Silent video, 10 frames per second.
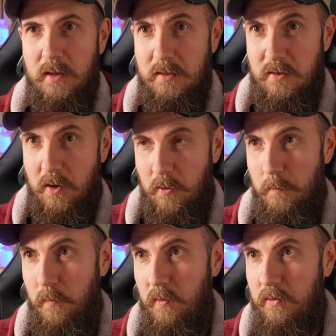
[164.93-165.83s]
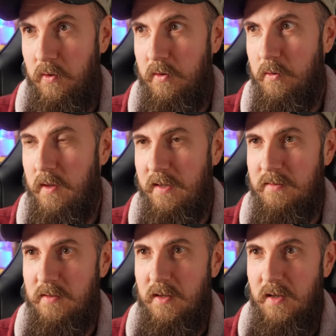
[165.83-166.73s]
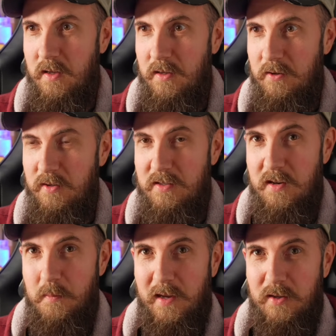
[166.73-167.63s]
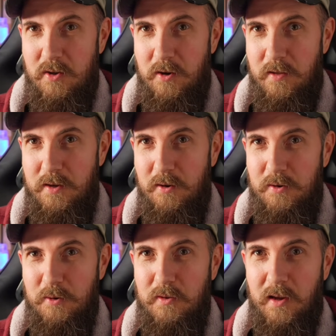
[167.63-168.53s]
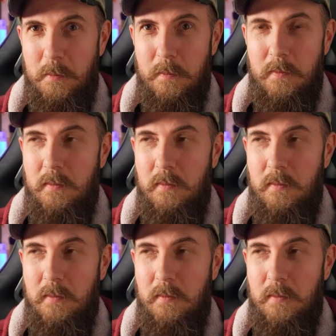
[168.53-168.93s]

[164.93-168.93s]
So to do this, you just need to make sure that you're using a